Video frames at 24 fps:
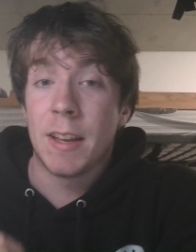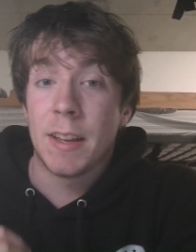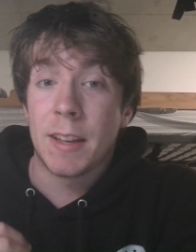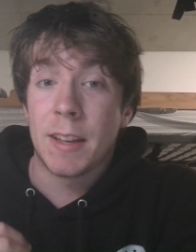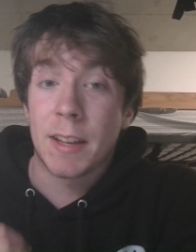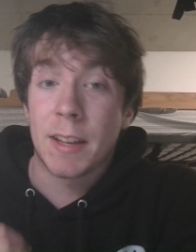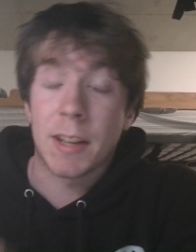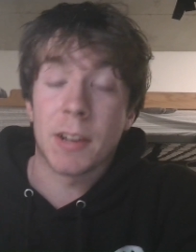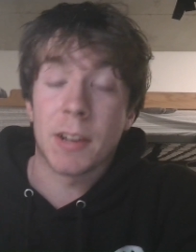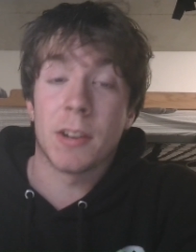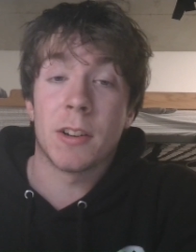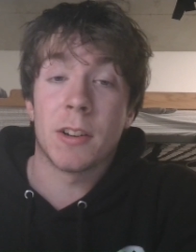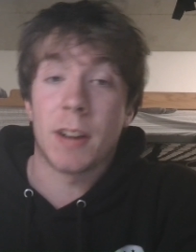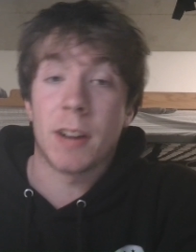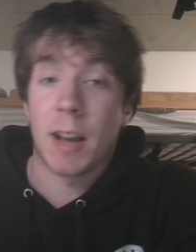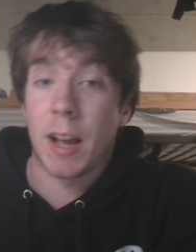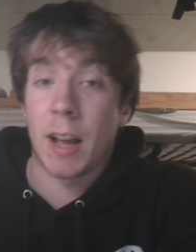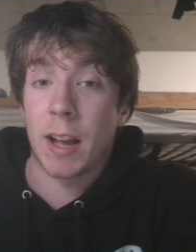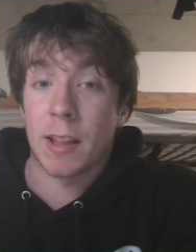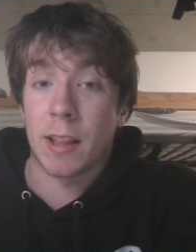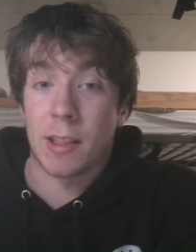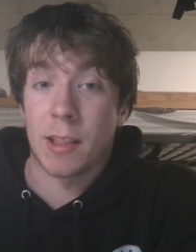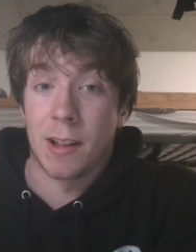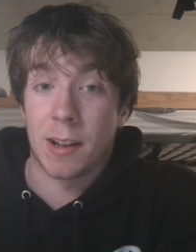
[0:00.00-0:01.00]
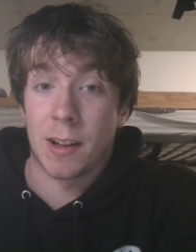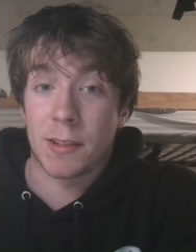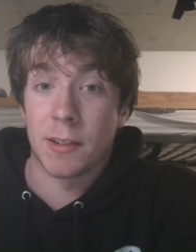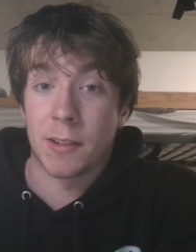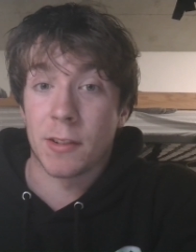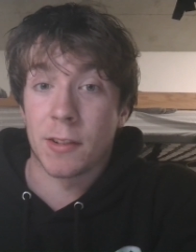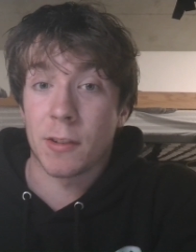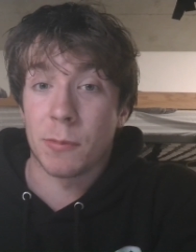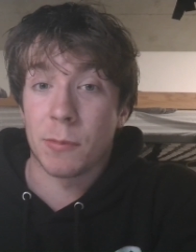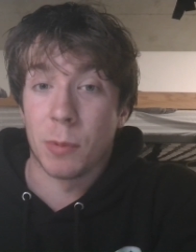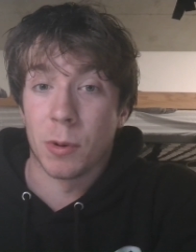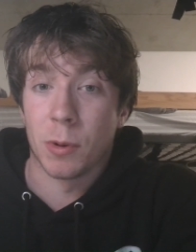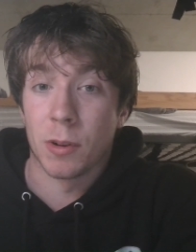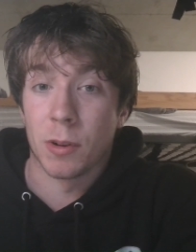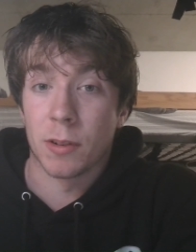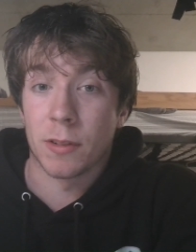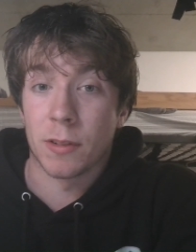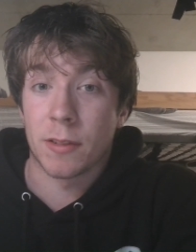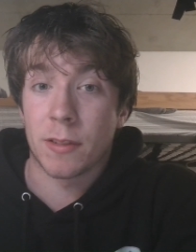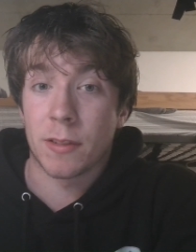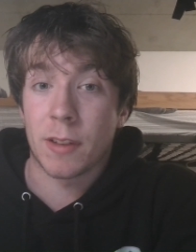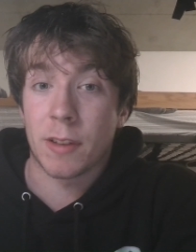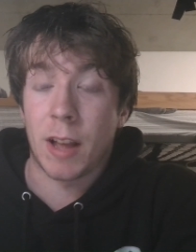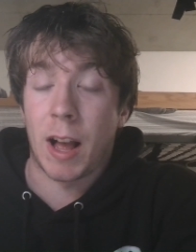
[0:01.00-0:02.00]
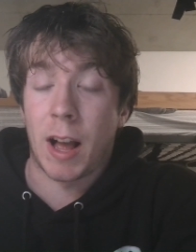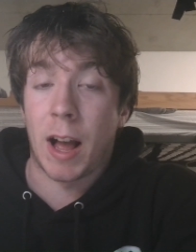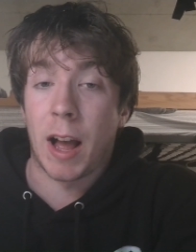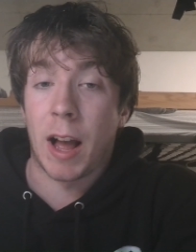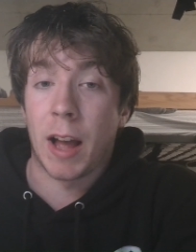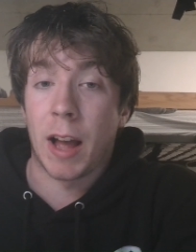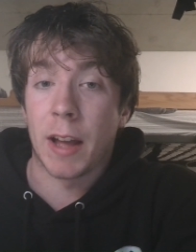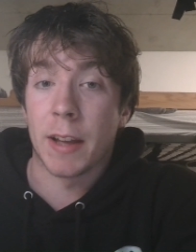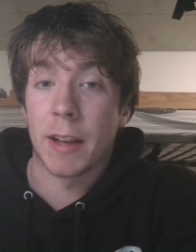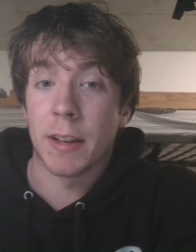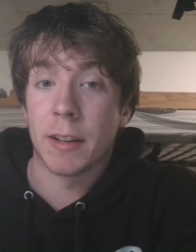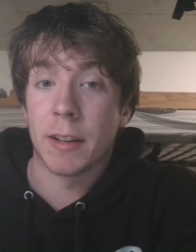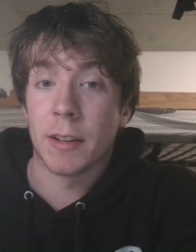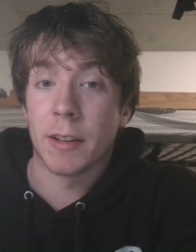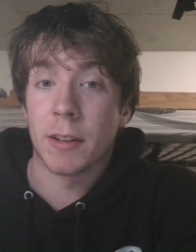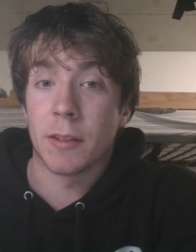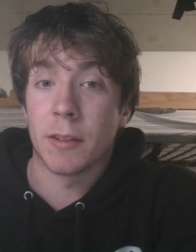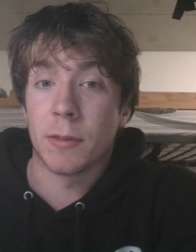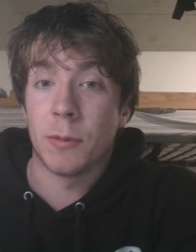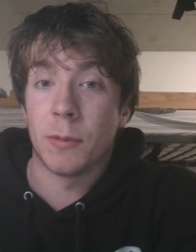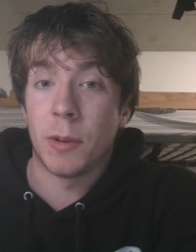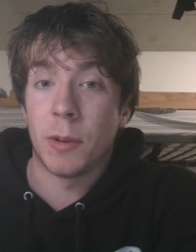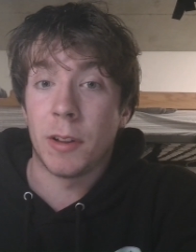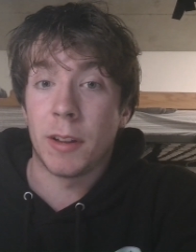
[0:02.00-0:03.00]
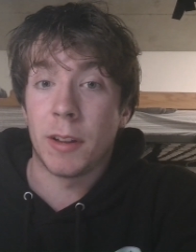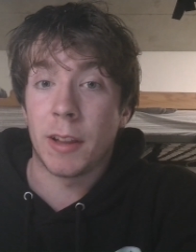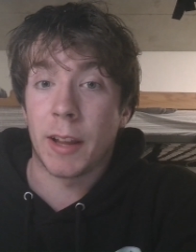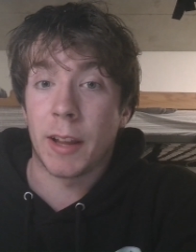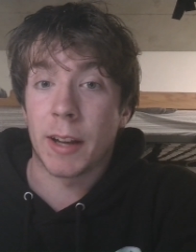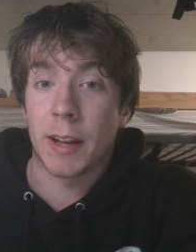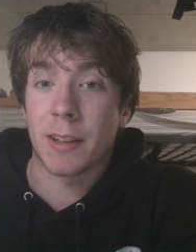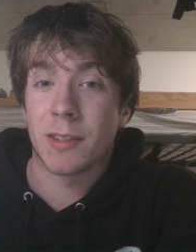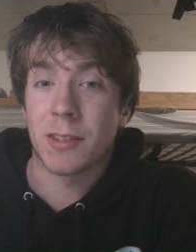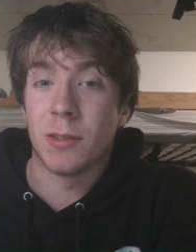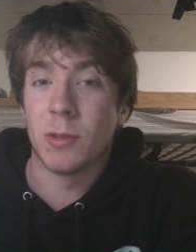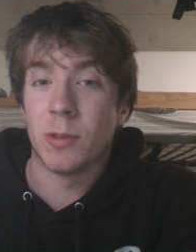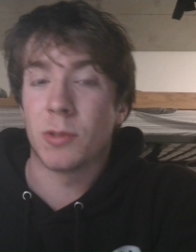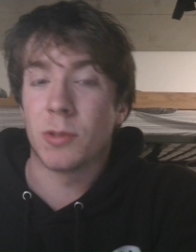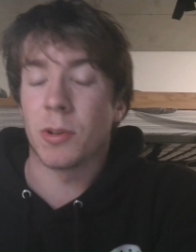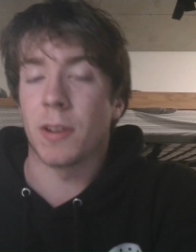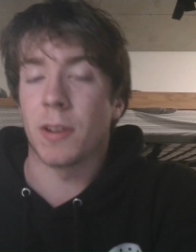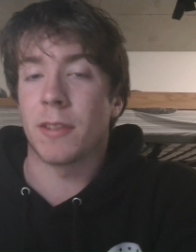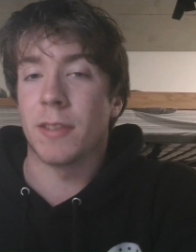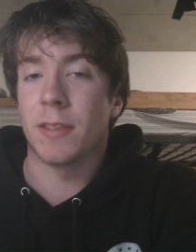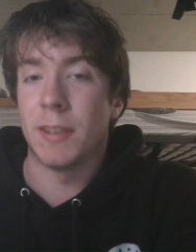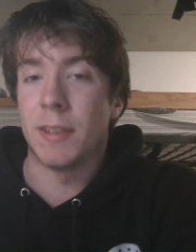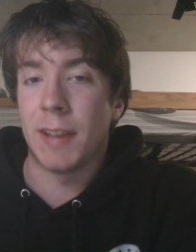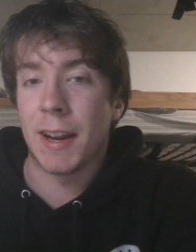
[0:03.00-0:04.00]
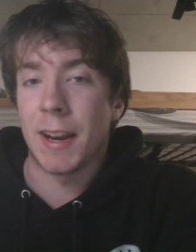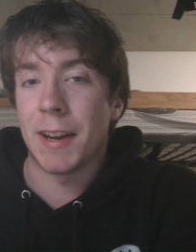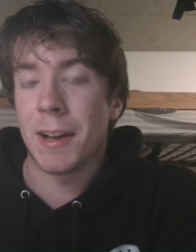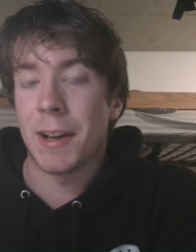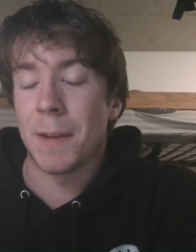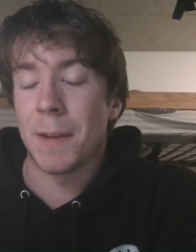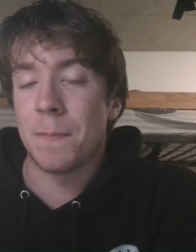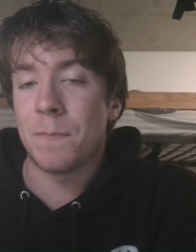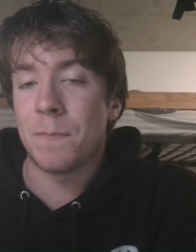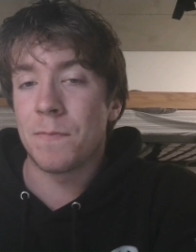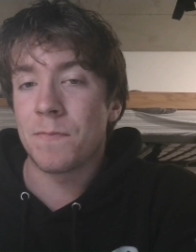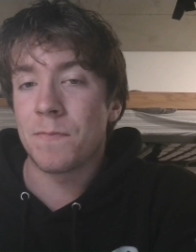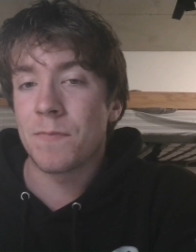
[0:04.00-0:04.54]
here at Locked In Sports, I really like to trust the data